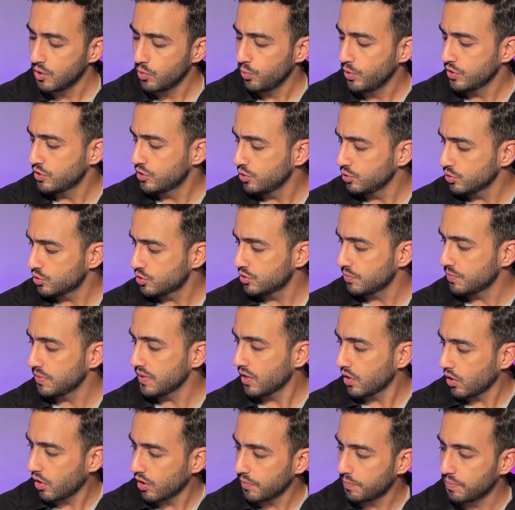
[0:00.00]
which used to be
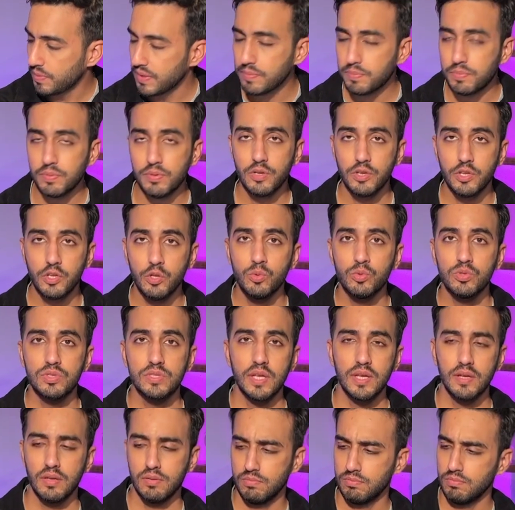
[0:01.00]
a lot of people
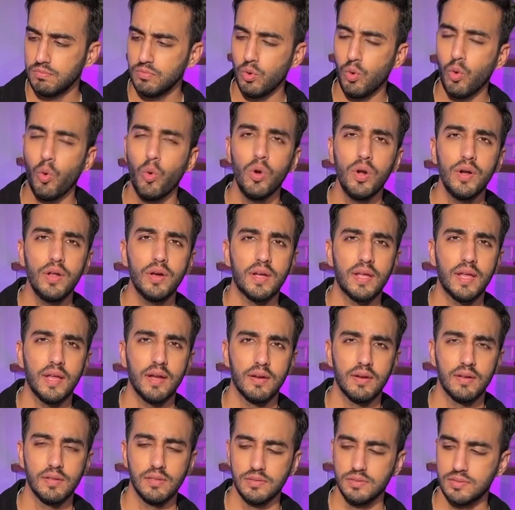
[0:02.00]
using older
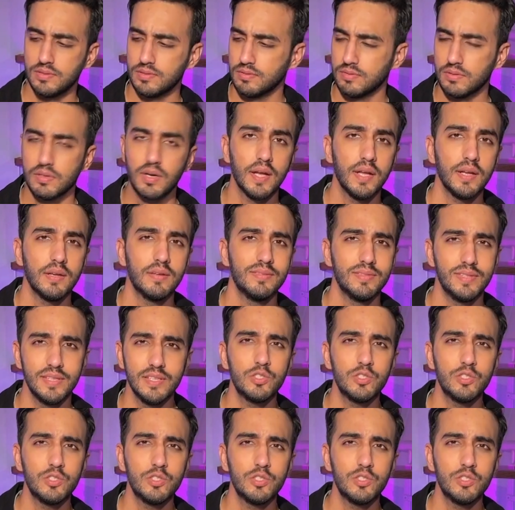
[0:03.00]
Kindles, right?